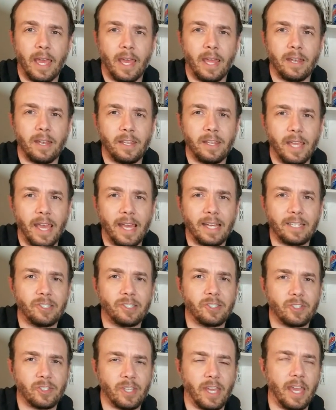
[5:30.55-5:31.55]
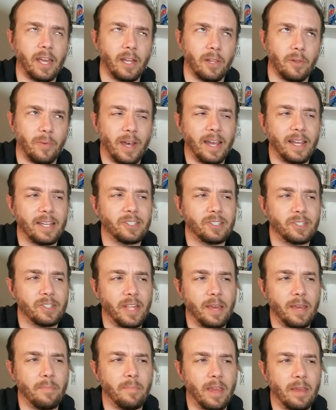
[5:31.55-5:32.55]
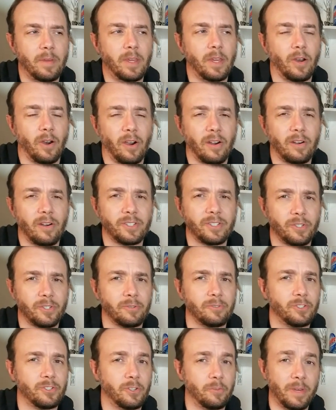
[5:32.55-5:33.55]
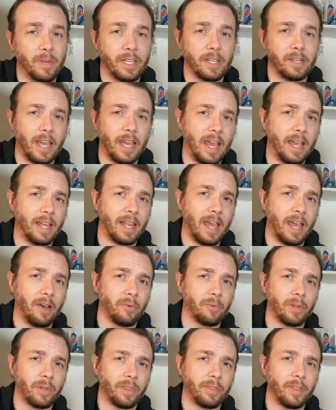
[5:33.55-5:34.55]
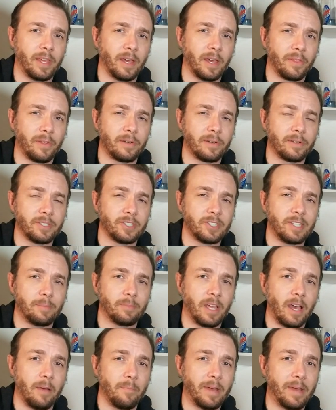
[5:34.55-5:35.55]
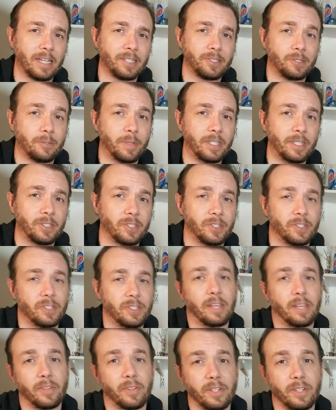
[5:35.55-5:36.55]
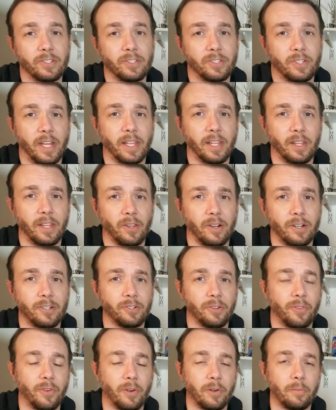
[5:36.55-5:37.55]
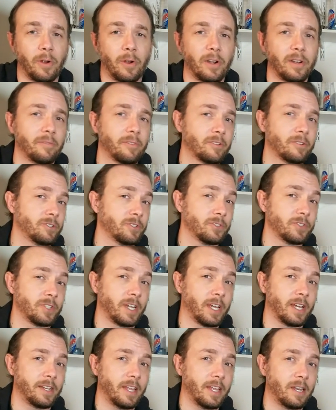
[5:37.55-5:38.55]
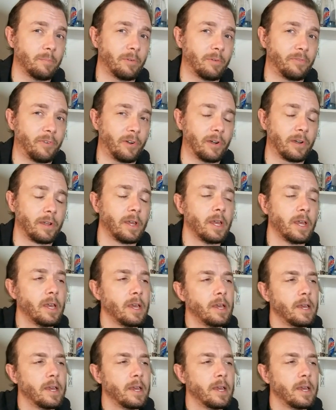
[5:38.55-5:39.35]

And yes, scale-wise, they maybe are a scooch too big to hang out with the other Decepticon masterpieces, even the slightly larger third-party versions that I tend to prefer.